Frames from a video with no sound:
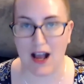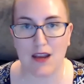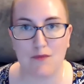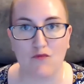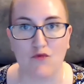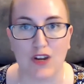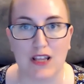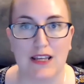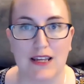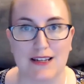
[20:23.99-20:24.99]
I'm
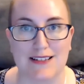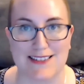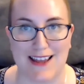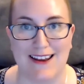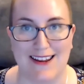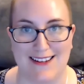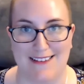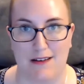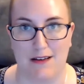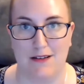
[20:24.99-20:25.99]
really excited
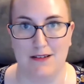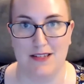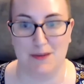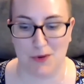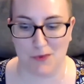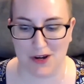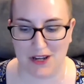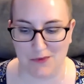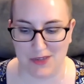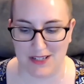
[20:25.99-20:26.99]
to be
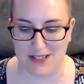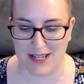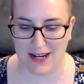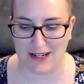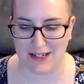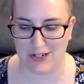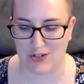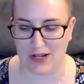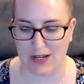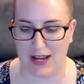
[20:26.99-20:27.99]
working with this second edition.